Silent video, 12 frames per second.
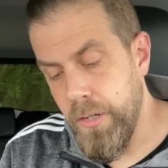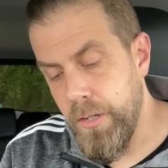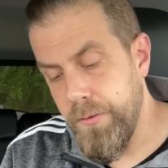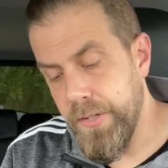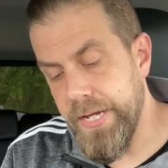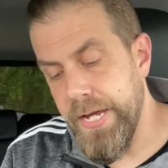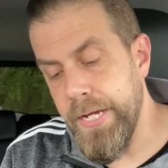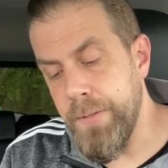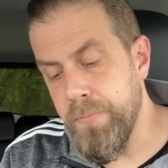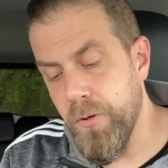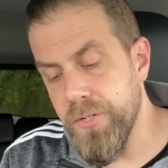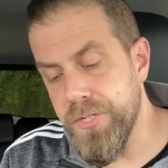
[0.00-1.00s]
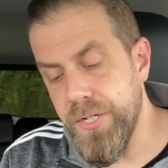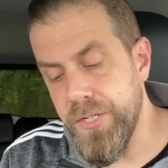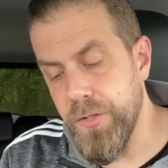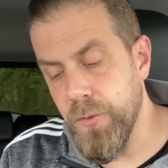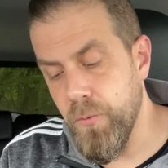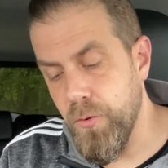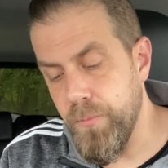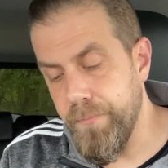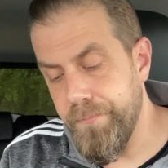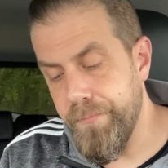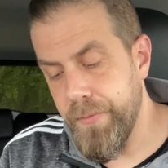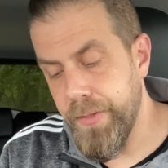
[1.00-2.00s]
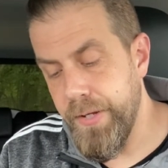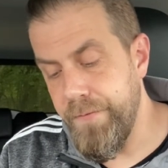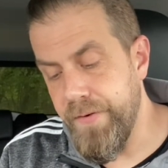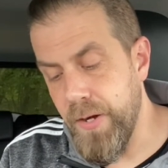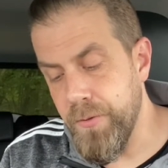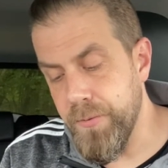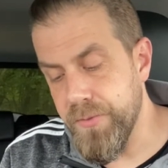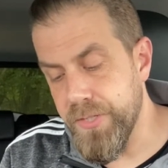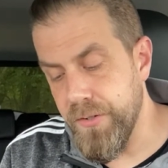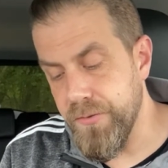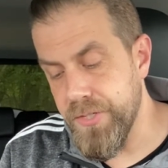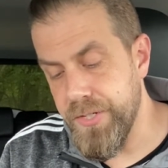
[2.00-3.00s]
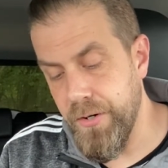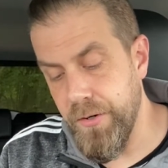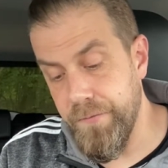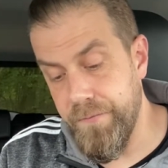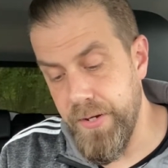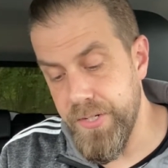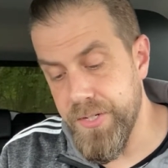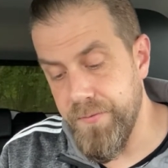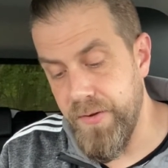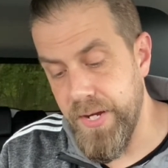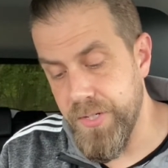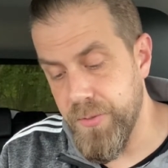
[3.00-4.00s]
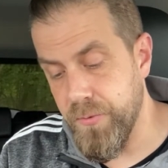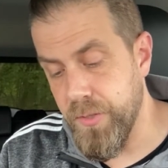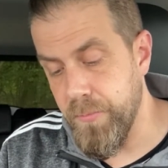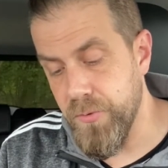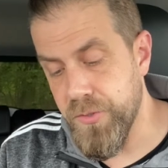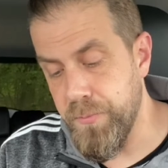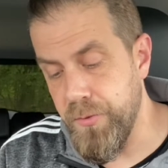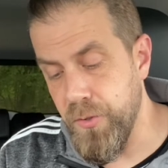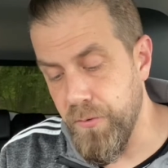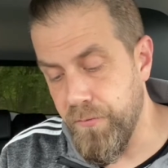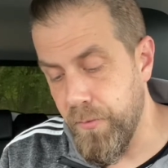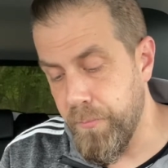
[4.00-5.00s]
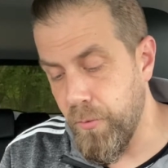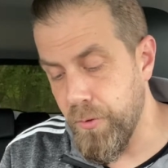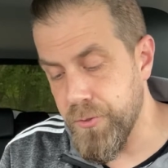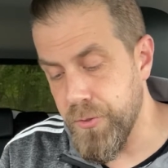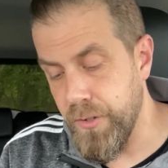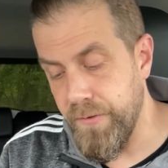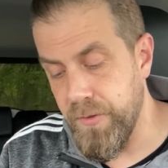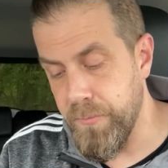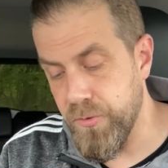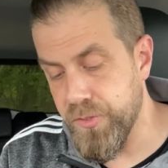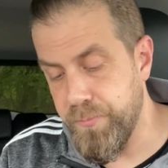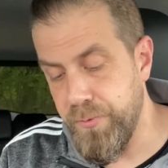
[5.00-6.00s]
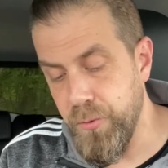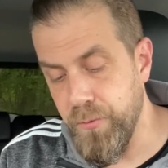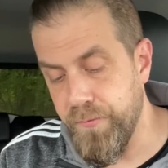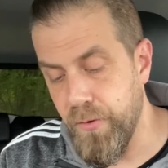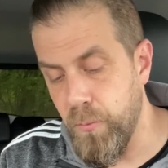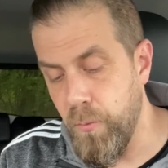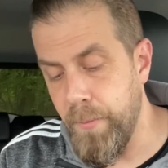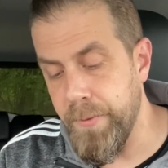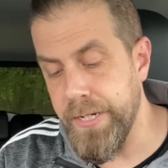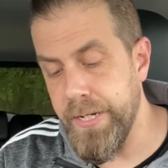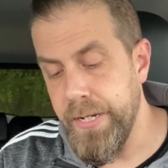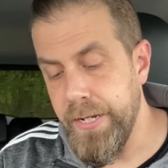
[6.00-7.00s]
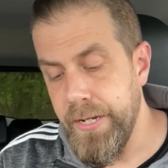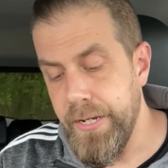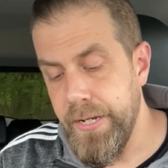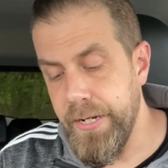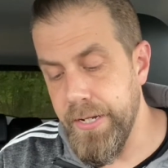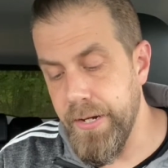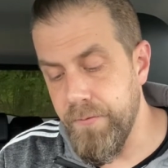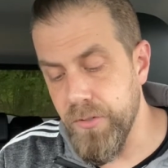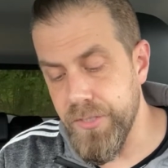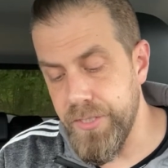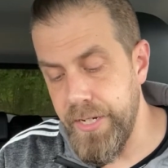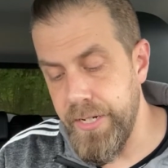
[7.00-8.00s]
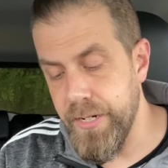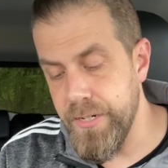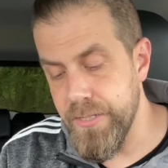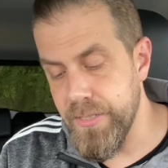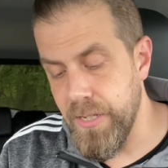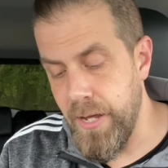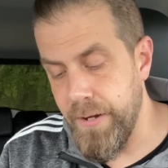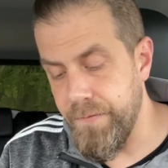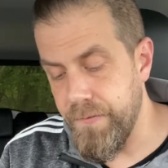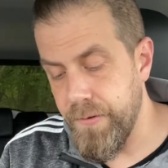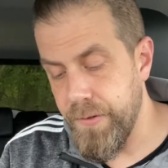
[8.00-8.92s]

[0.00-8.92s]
The king burst into the room. He found himself staring face to face with the most beautiful portrait of the most beautiful woman he had ever seen in his life.